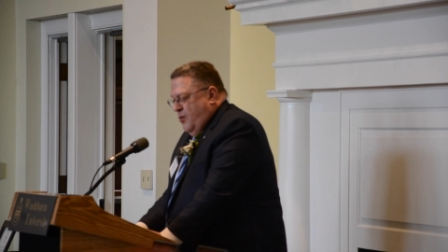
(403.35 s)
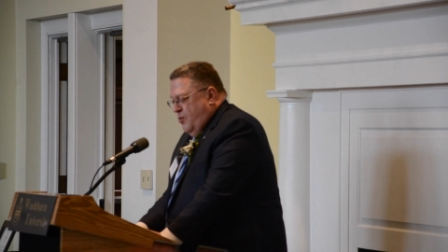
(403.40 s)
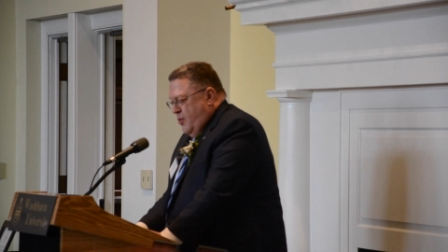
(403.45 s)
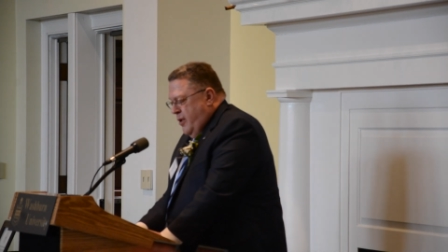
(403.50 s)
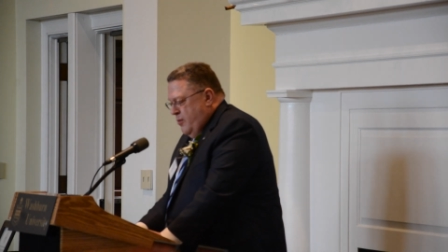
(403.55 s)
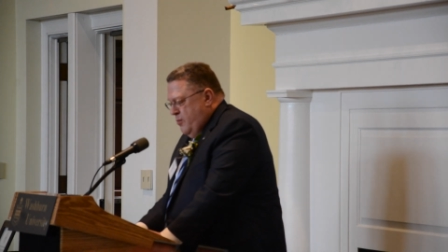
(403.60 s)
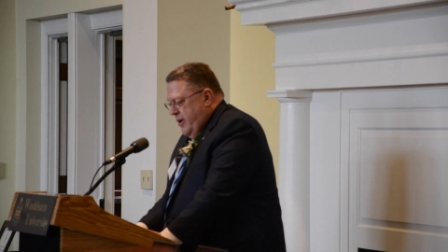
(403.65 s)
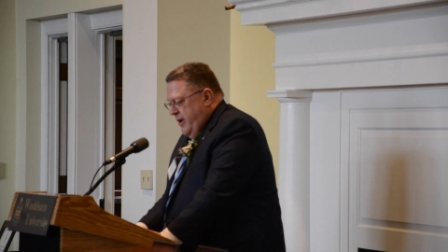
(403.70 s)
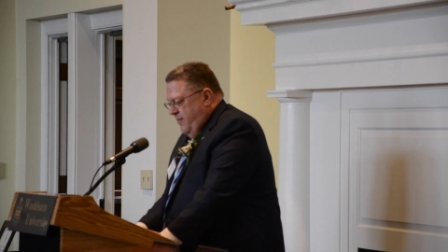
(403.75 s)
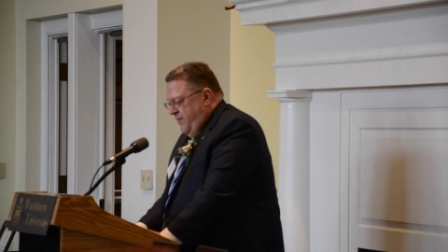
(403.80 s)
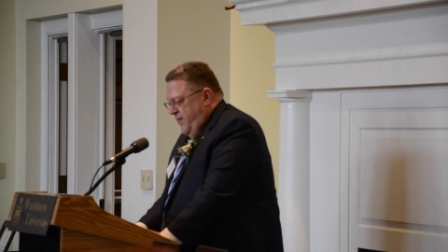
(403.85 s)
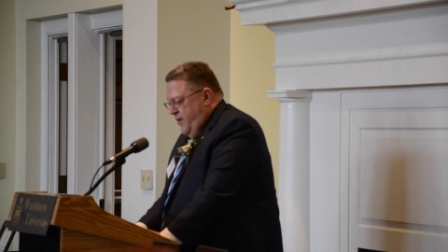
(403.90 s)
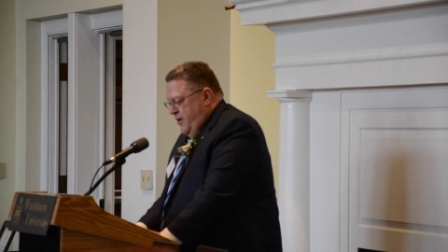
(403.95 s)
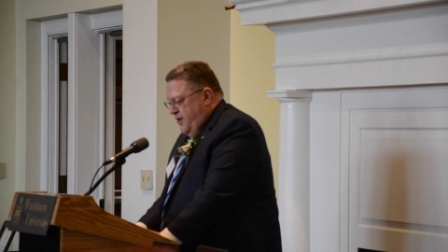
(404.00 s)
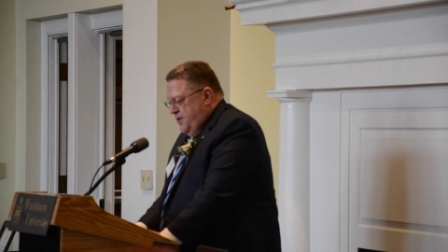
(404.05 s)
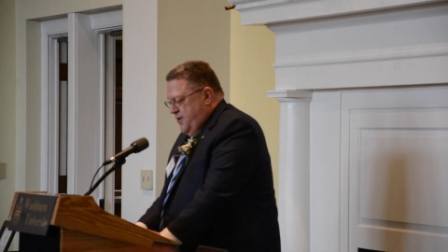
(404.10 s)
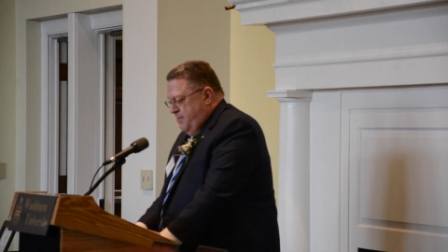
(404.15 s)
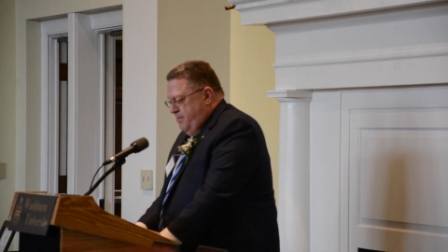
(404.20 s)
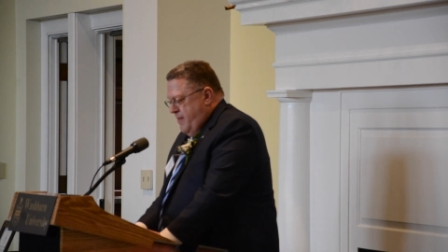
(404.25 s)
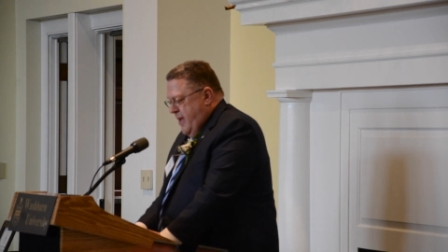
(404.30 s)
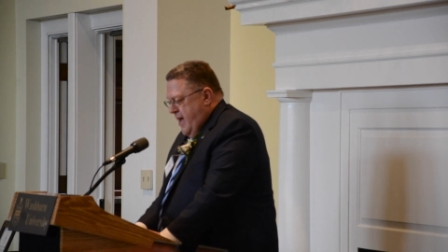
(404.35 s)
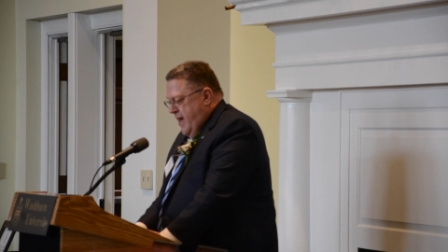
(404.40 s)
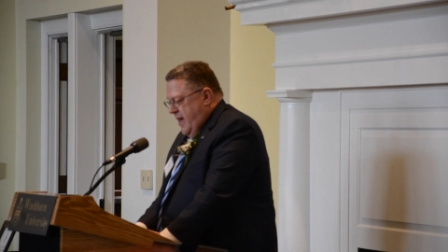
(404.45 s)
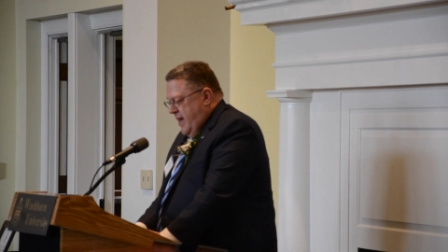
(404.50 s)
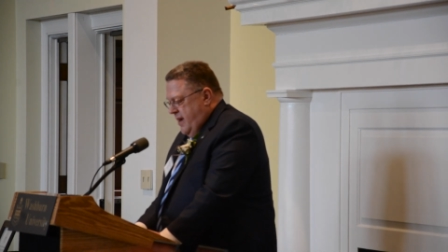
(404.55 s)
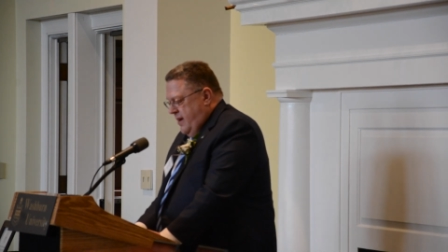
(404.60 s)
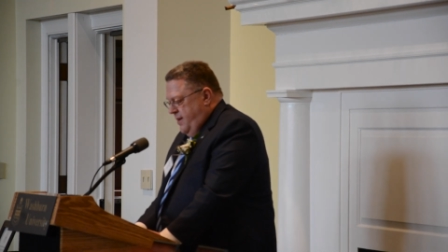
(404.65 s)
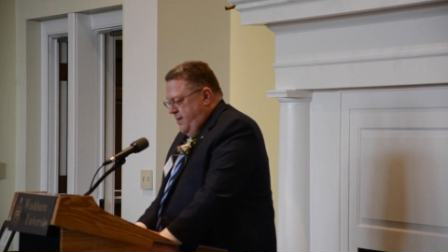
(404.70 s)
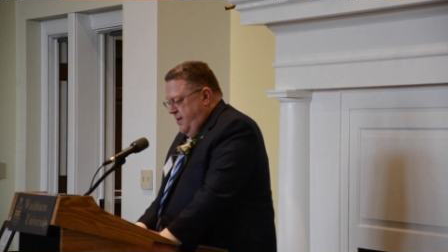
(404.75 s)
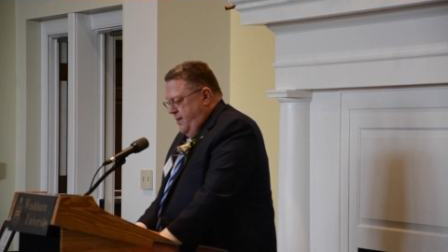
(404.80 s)
When we first
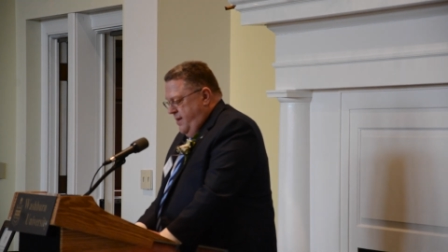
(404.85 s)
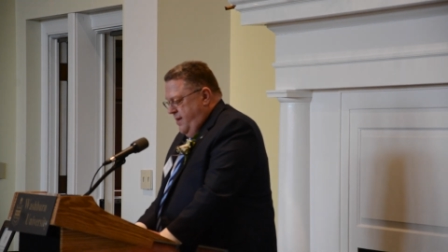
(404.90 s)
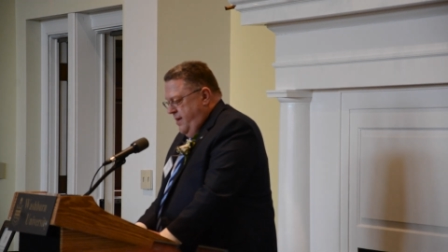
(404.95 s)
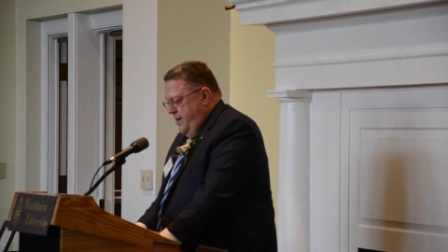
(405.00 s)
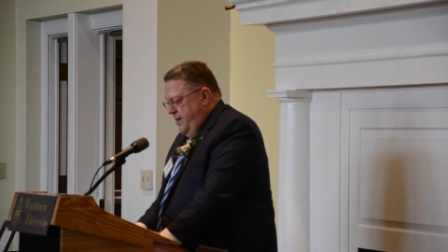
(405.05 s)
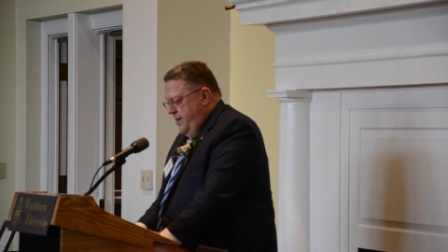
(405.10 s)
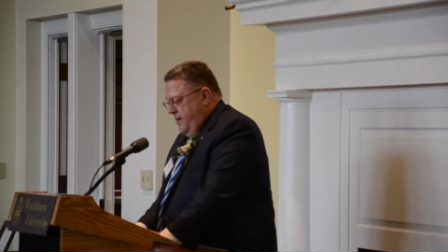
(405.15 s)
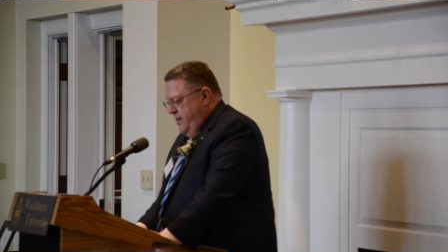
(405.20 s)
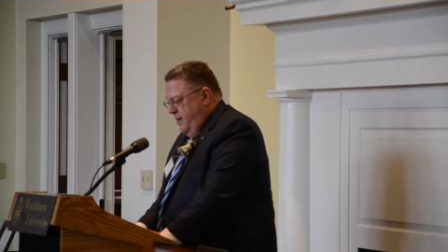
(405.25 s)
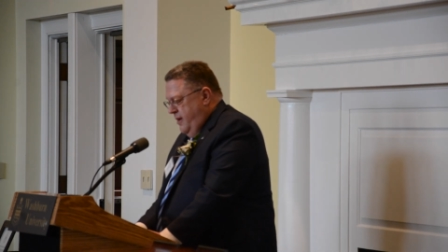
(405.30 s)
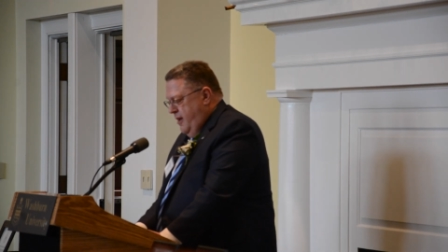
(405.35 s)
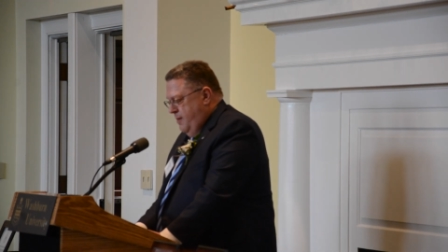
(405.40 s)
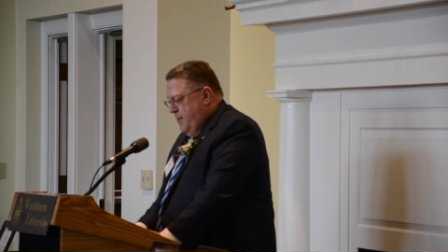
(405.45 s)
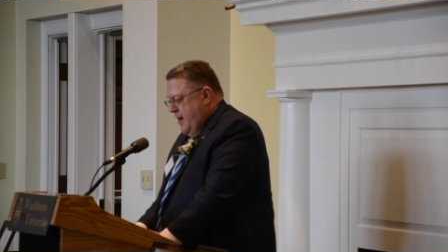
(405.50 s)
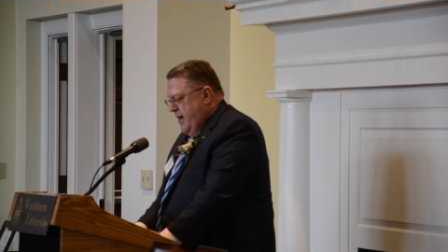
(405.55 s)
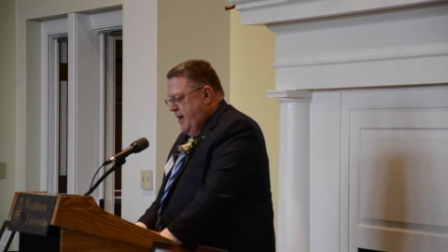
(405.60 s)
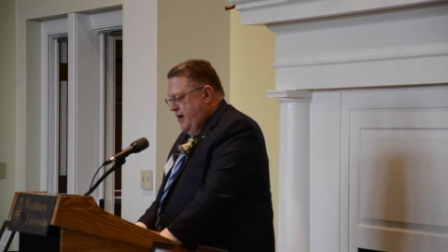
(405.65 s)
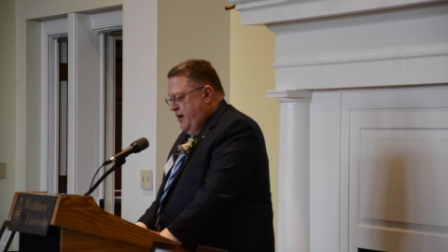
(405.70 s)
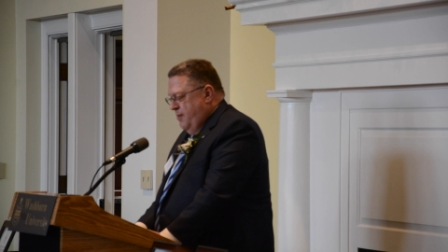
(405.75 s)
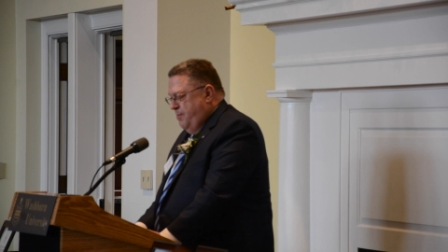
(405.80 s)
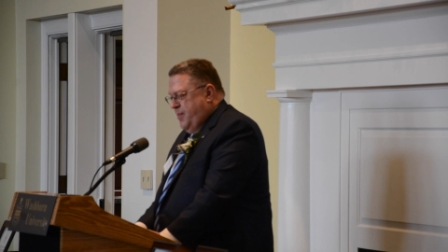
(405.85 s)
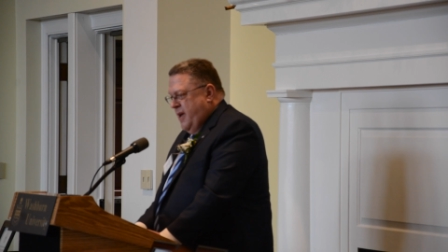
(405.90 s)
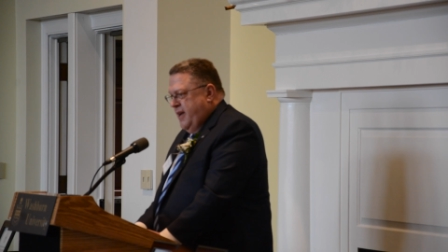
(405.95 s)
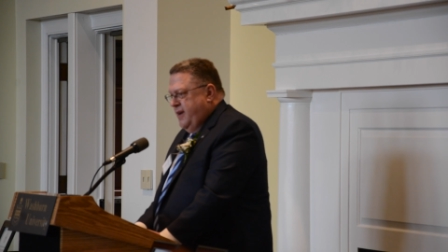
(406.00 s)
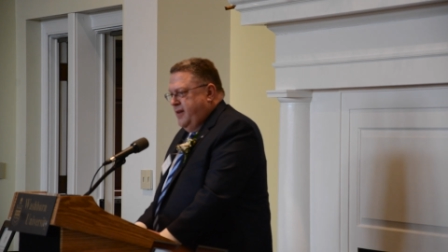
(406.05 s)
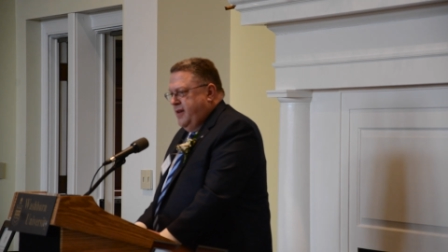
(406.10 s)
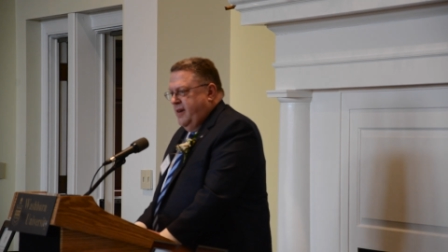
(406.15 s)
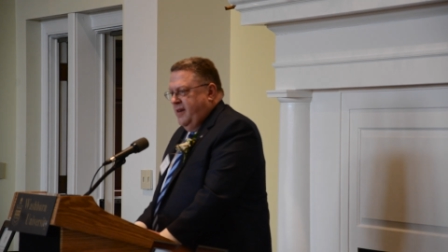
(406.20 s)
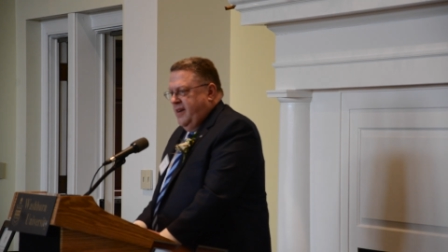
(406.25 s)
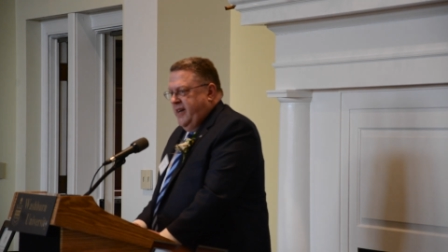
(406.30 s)
met, he made it
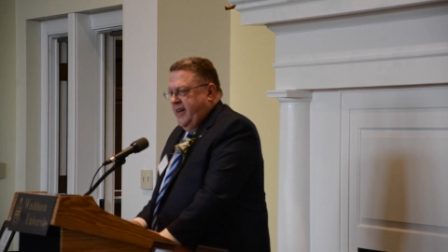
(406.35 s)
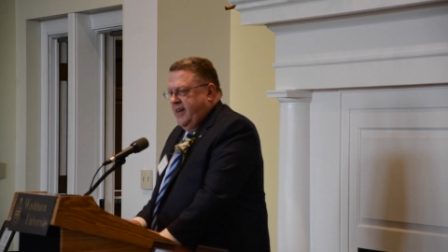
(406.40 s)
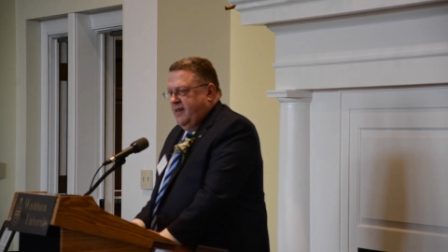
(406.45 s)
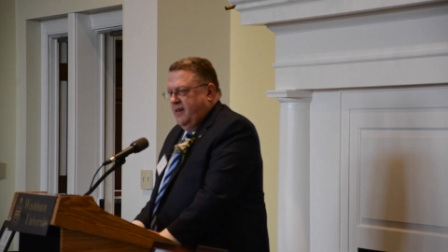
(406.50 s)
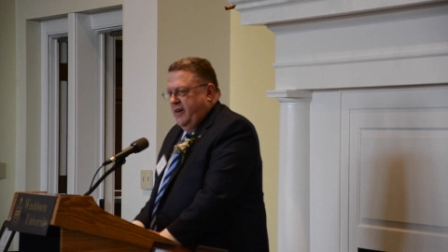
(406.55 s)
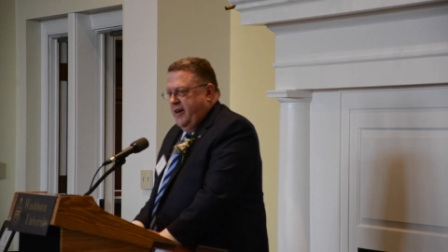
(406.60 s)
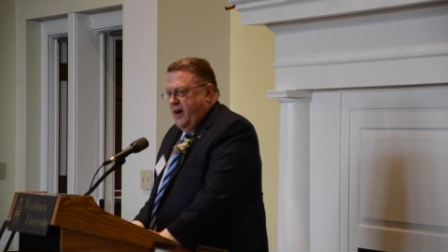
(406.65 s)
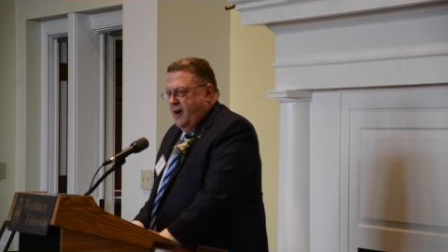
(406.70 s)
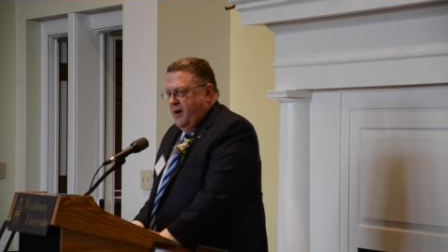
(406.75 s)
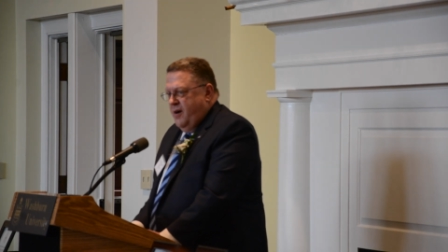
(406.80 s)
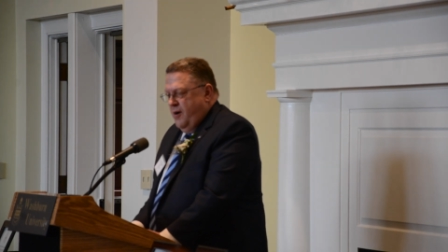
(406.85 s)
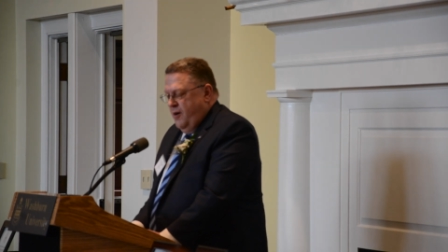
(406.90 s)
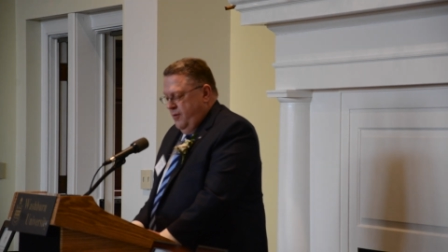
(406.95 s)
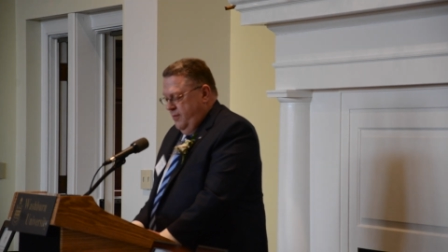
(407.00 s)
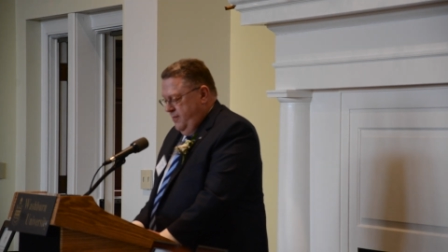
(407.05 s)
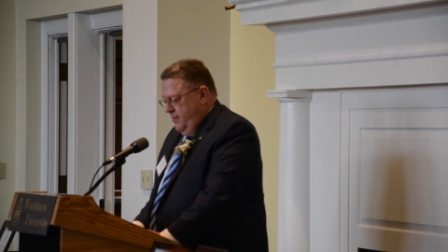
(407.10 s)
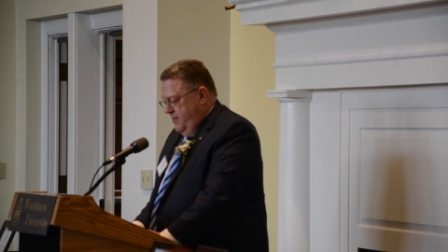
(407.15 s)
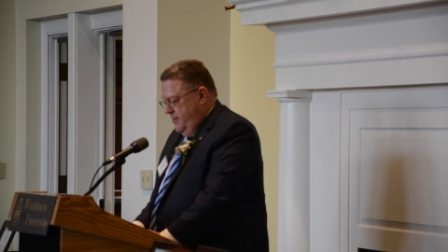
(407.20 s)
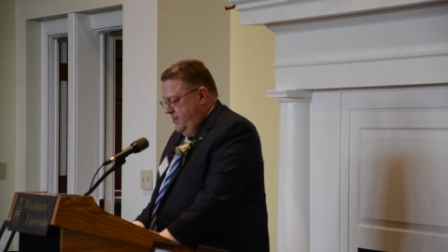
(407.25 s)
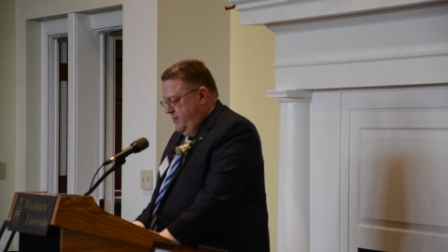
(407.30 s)
abundantly clear